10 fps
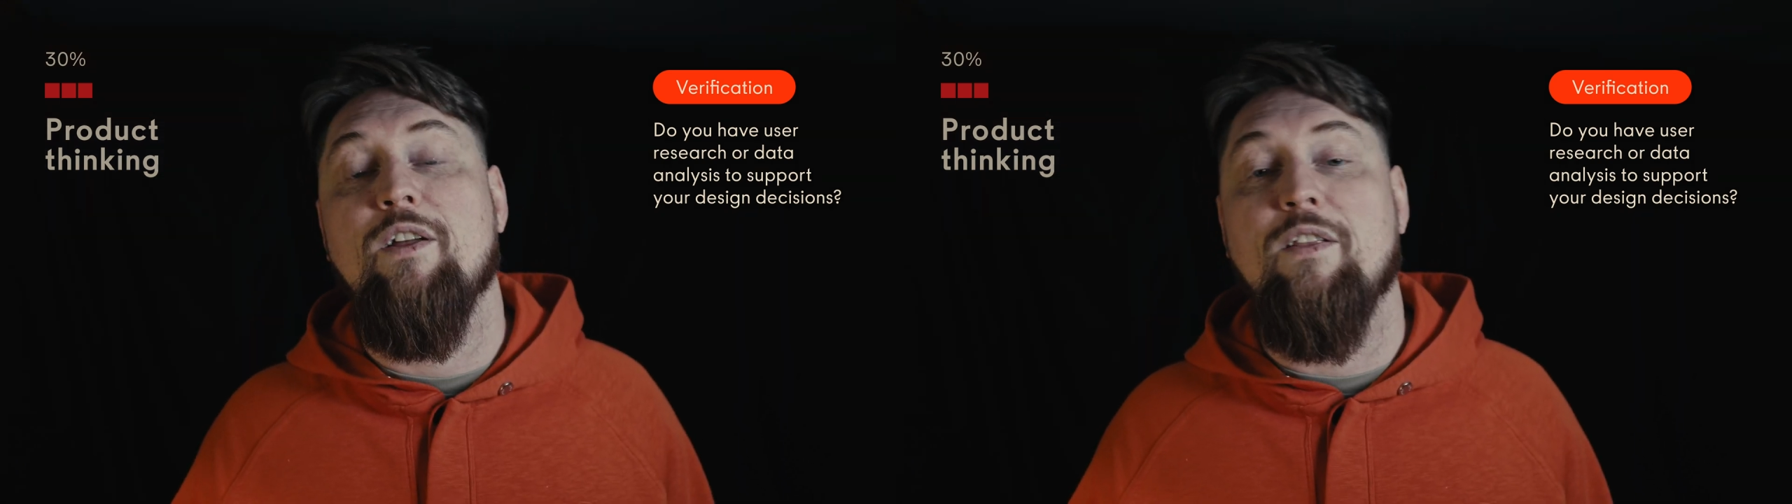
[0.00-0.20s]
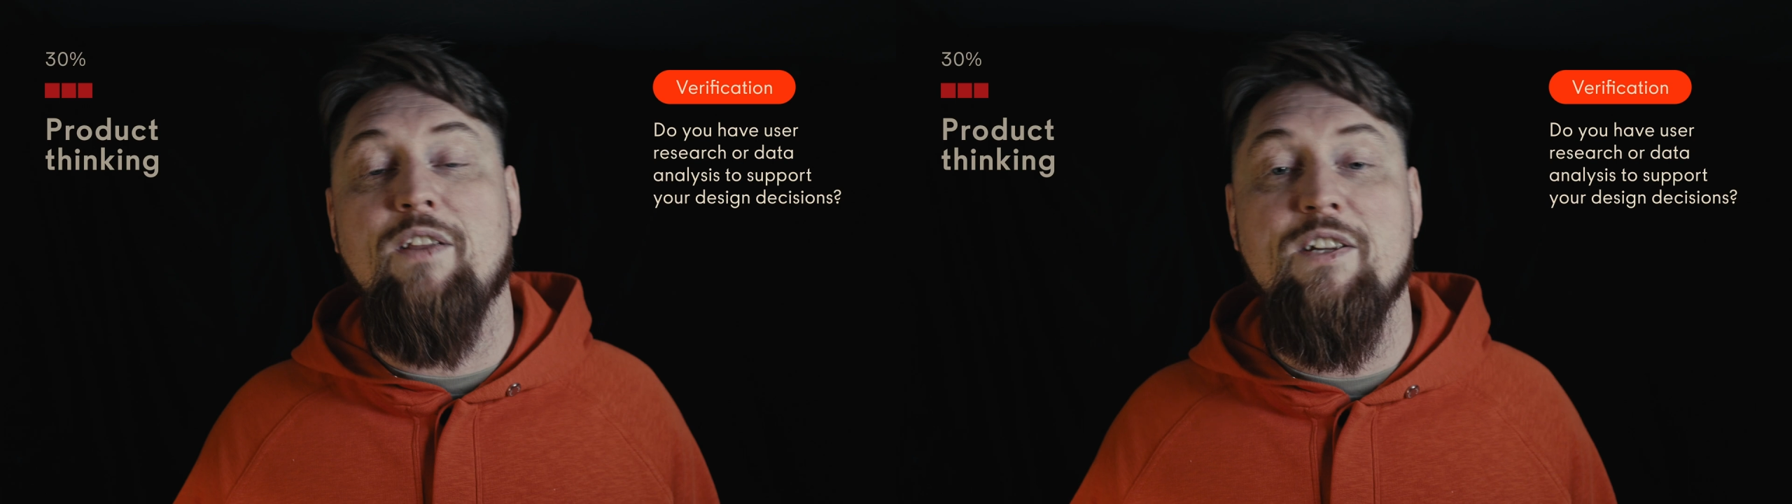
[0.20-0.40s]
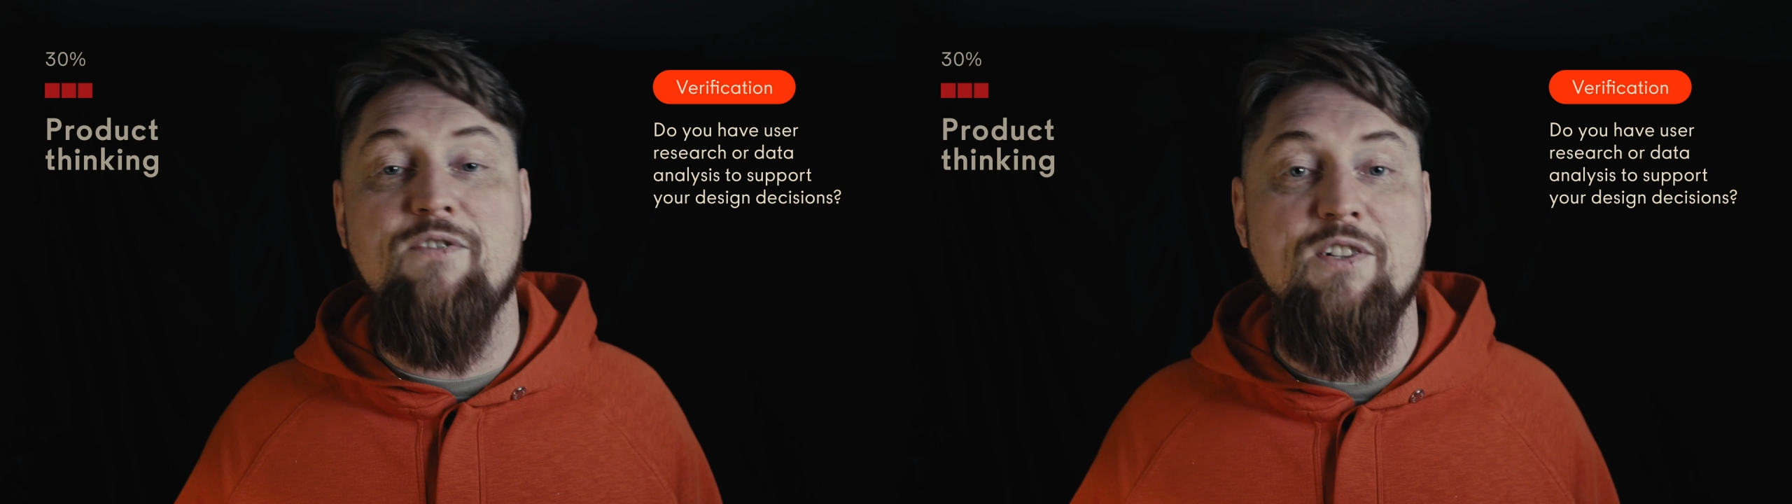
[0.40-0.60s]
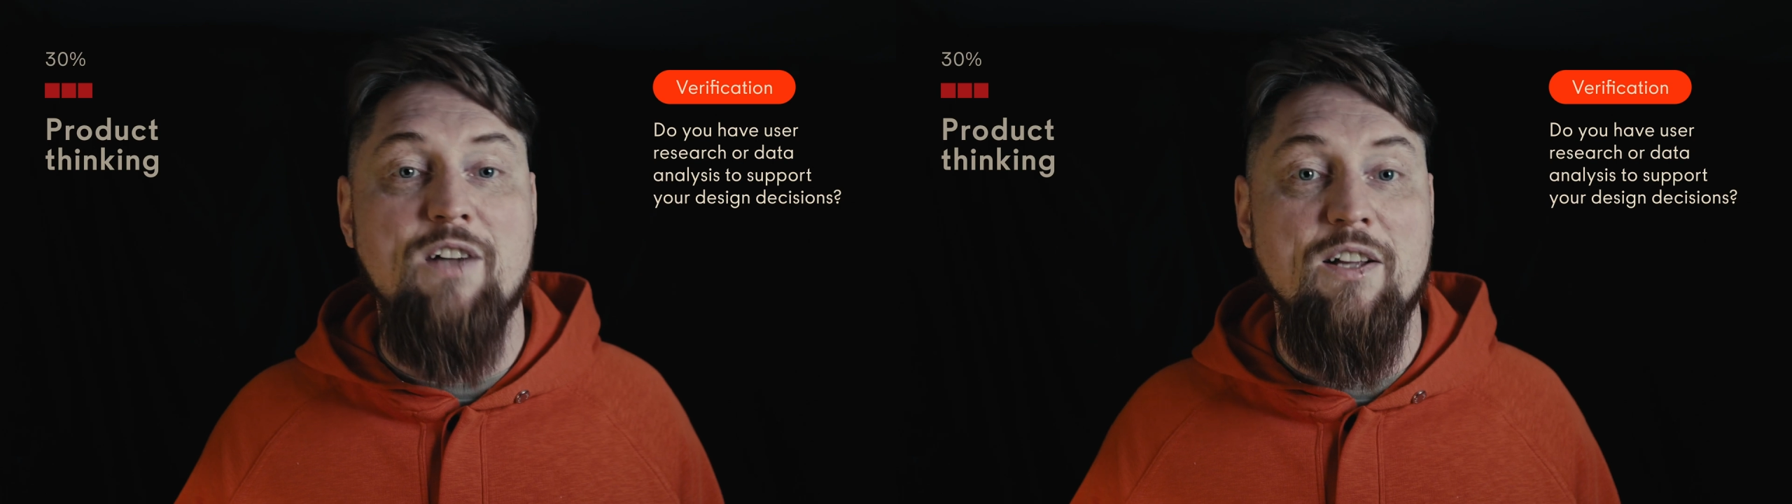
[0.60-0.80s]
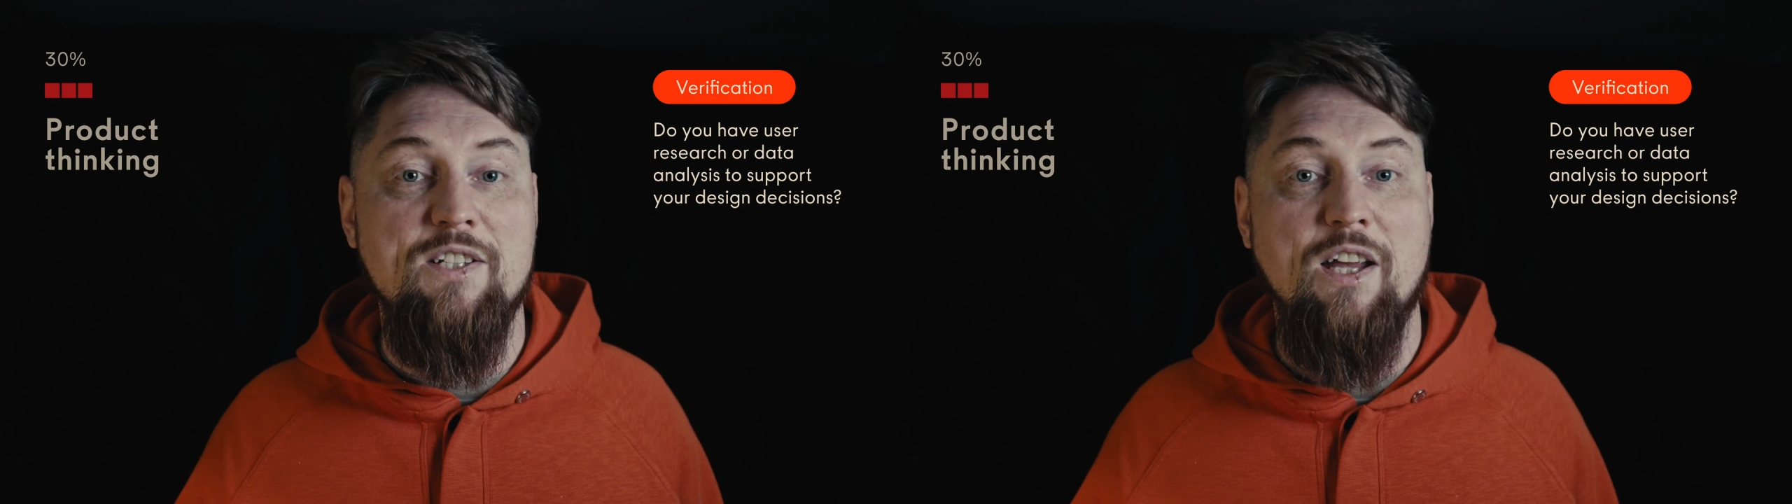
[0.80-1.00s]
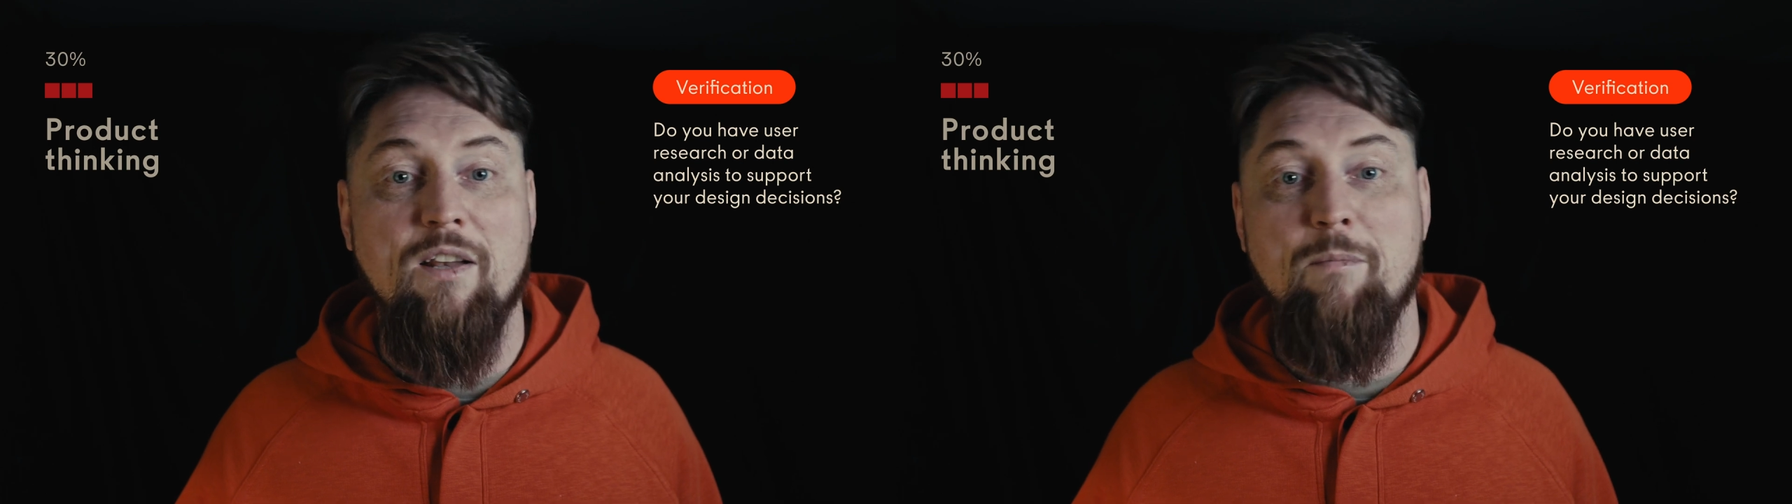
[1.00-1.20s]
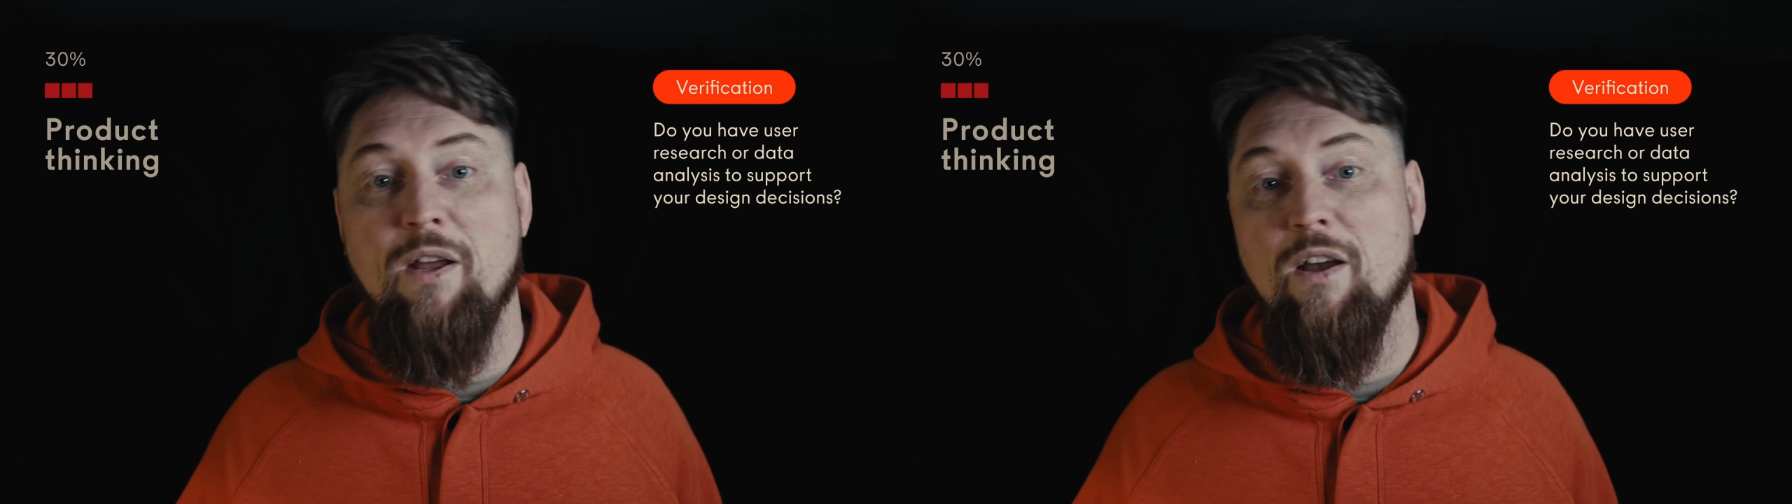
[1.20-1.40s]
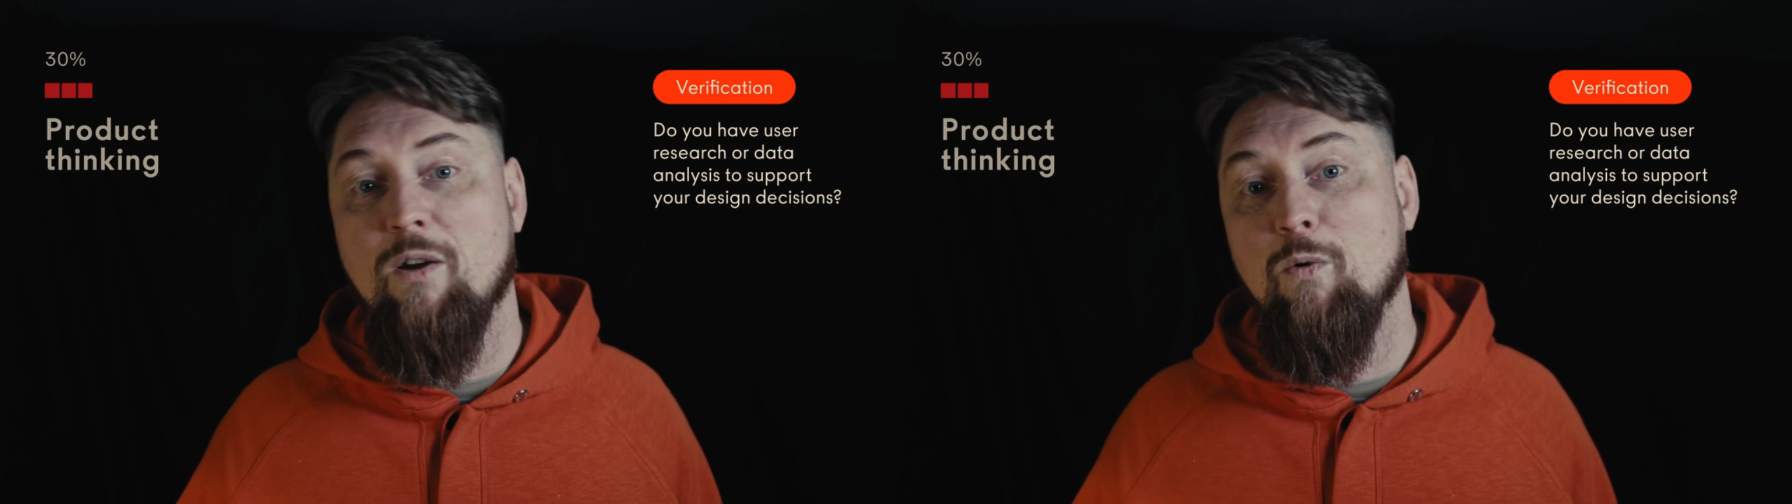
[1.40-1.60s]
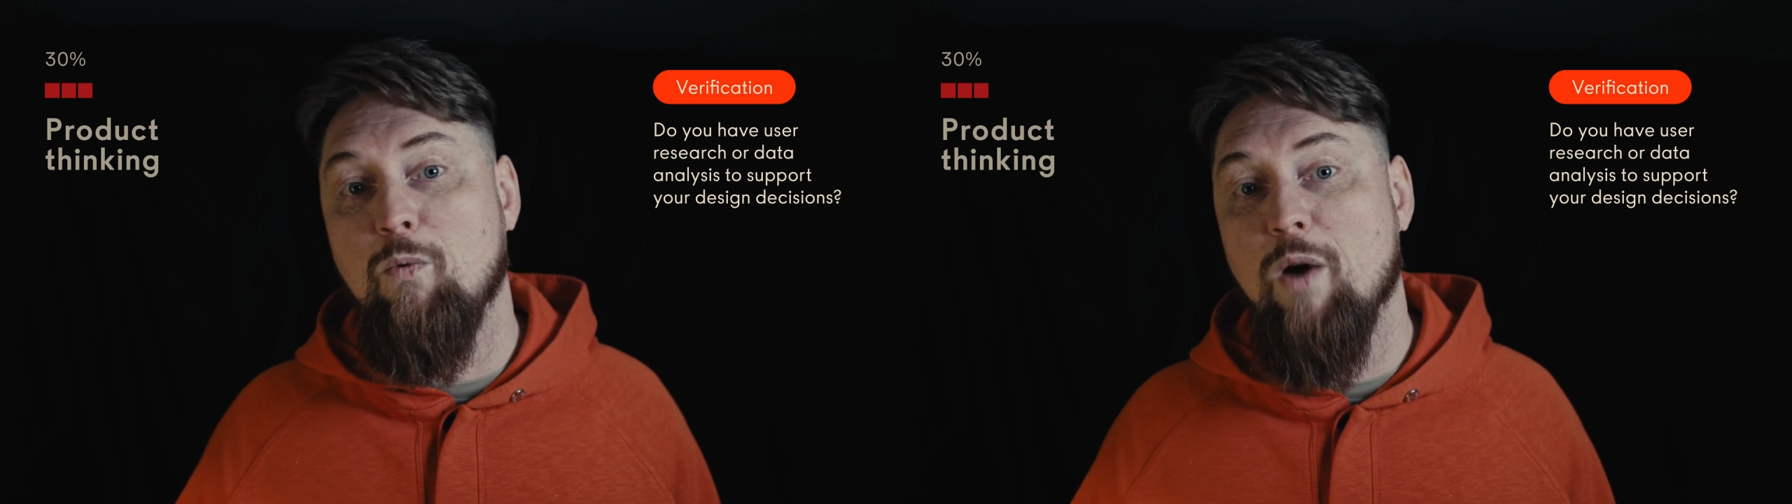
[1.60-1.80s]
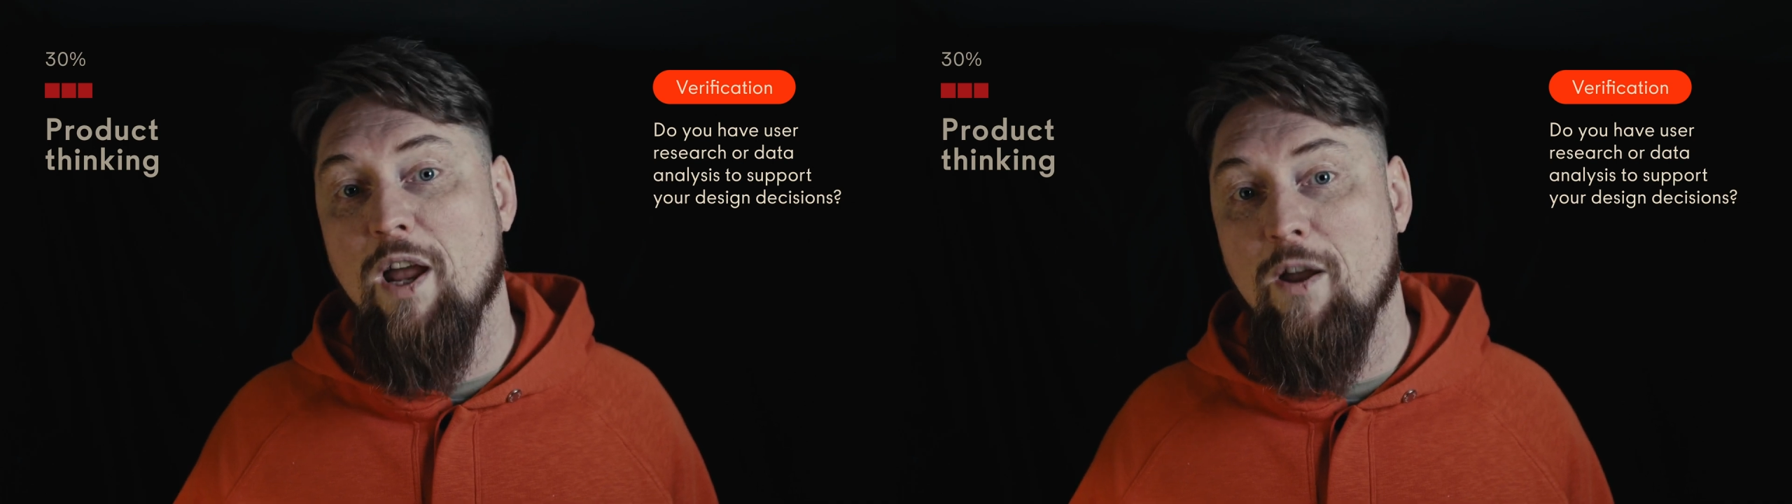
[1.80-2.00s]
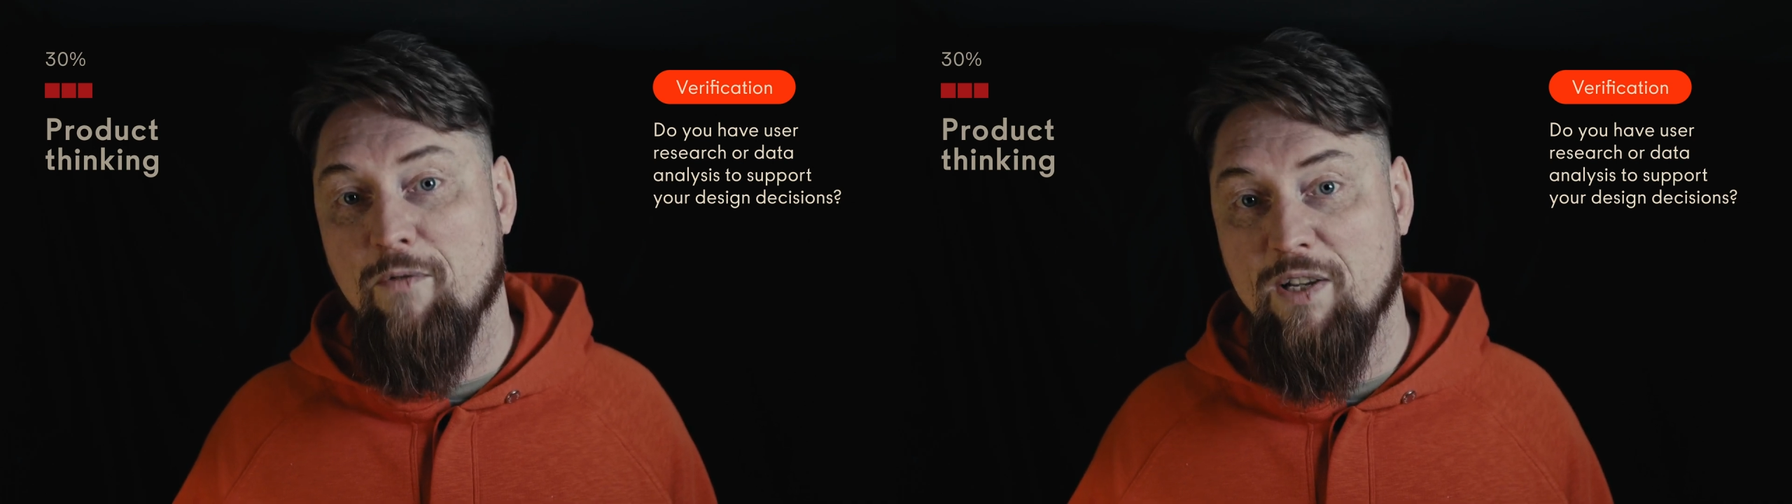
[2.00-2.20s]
These results can be a good way of